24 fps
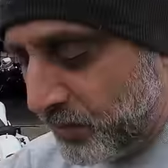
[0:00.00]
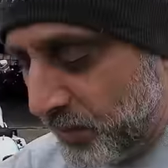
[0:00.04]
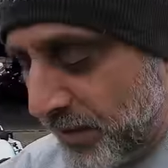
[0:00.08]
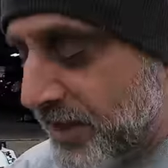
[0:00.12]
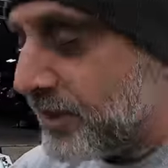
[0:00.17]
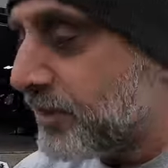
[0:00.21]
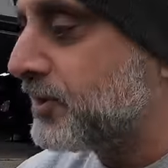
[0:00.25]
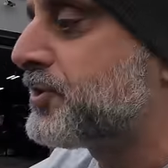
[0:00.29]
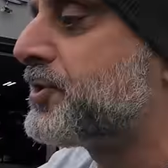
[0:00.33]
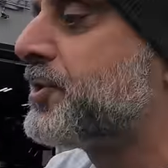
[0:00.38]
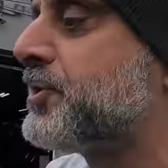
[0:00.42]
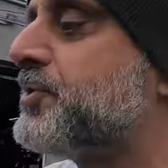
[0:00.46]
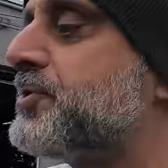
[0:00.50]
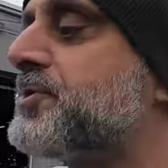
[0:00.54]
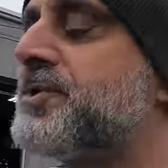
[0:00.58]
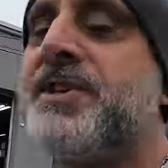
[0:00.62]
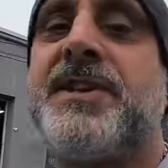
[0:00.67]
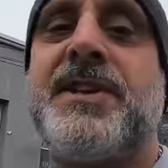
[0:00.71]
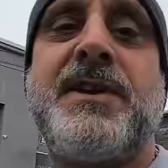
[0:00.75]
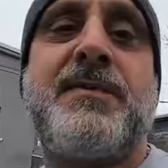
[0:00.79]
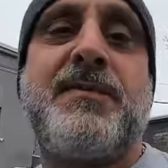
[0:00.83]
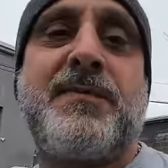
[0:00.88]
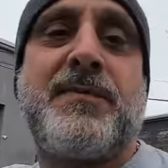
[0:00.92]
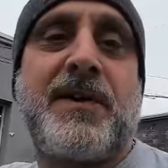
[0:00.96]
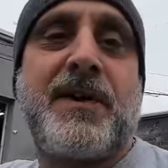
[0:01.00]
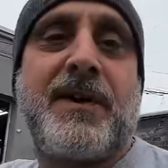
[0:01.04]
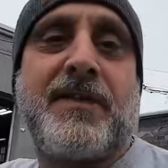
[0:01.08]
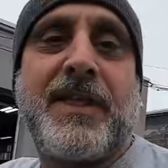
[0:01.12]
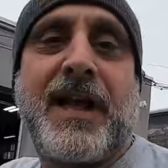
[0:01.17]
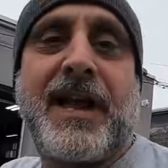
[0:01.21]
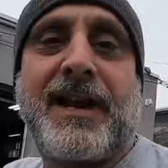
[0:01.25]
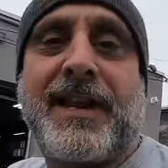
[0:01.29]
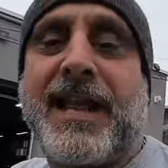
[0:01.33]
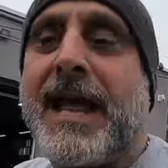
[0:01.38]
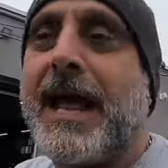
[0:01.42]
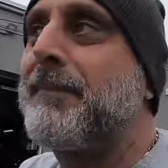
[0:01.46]
week or two, see if uh,
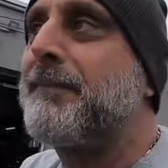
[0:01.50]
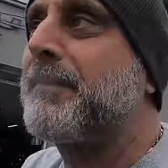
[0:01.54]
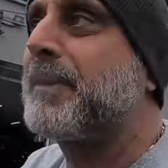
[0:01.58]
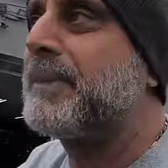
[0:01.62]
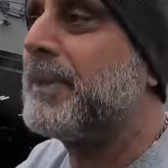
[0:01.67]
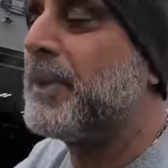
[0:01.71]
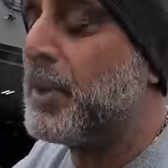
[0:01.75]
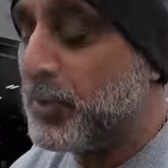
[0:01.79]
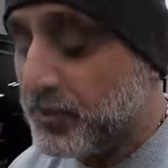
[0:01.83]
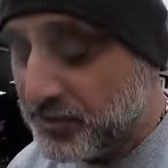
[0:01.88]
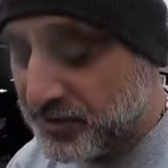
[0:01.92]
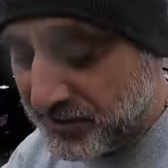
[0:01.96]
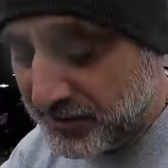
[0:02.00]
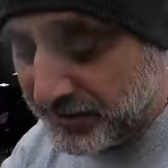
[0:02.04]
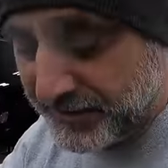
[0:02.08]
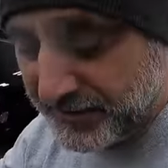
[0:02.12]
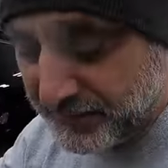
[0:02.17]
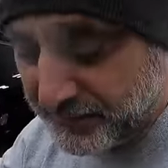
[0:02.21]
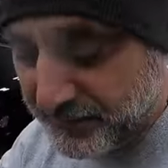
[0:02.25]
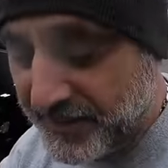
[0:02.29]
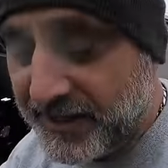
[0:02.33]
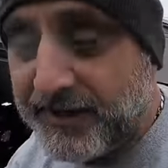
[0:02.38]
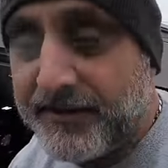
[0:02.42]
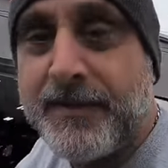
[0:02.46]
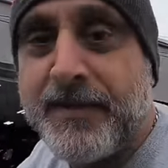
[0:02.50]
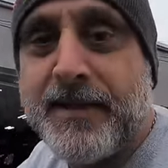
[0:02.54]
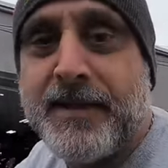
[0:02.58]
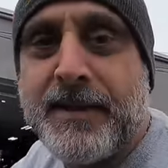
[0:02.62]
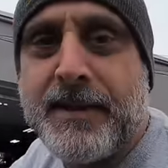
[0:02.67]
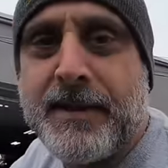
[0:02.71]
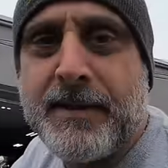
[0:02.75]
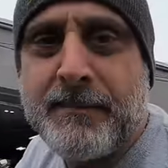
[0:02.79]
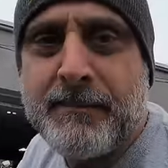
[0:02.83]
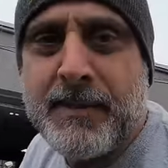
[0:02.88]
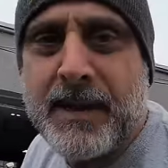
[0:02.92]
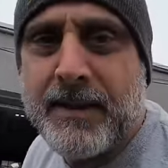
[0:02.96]
that gap closed a little bit.
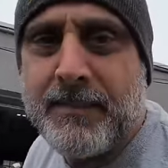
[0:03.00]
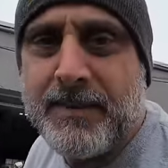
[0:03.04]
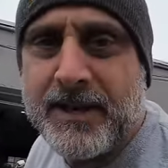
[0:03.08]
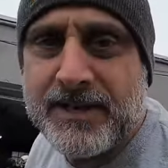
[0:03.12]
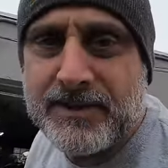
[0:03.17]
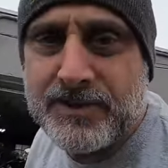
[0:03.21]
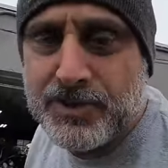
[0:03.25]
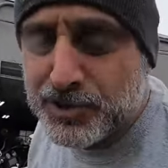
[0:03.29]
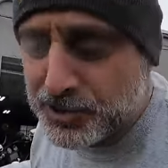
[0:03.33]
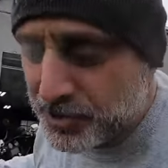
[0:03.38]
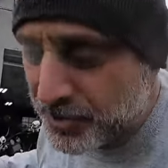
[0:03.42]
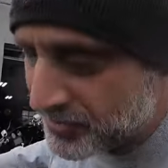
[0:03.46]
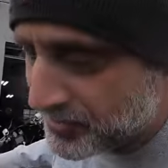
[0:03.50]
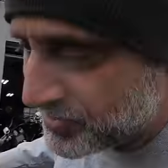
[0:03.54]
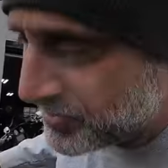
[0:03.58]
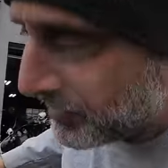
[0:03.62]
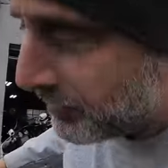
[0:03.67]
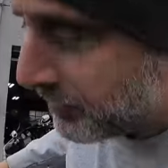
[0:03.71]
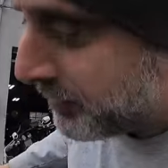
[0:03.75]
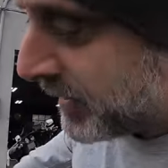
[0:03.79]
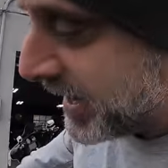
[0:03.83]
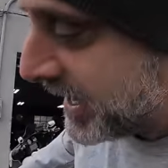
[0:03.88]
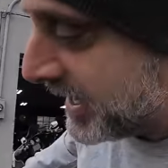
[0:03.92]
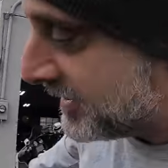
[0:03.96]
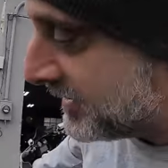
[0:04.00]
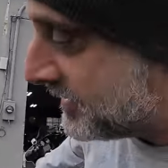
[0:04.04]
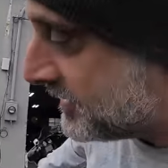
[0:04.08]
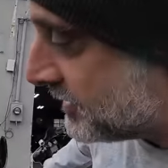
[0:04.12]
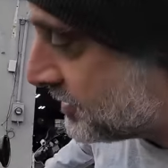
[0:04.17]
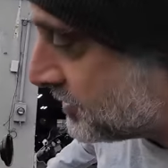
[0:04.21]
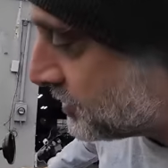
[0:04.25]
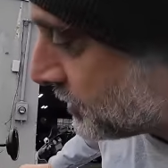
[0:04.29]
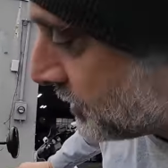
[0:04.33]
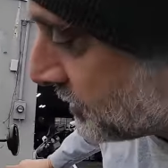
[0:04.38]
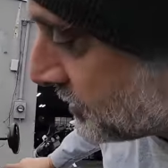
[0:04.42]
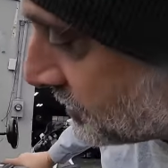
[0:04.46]
Maybe it's just the bend,
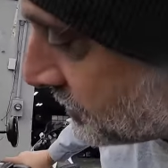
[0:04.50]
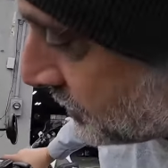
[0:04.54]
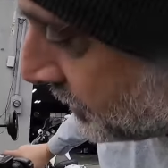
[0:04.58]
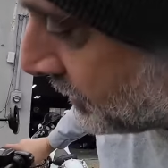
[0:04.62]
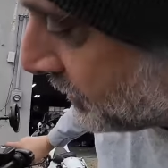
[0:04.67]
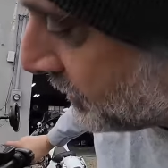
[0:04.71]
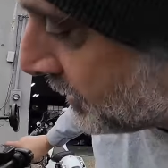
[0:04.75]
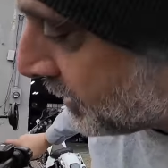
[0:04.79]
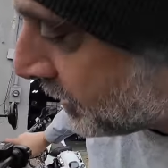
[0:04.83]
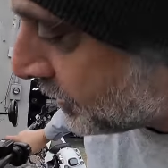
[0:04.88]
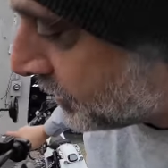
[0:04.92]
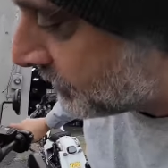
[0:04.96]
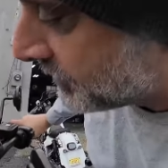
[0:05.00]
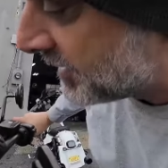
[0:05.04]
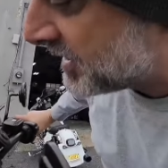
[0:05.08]
it's just uh, the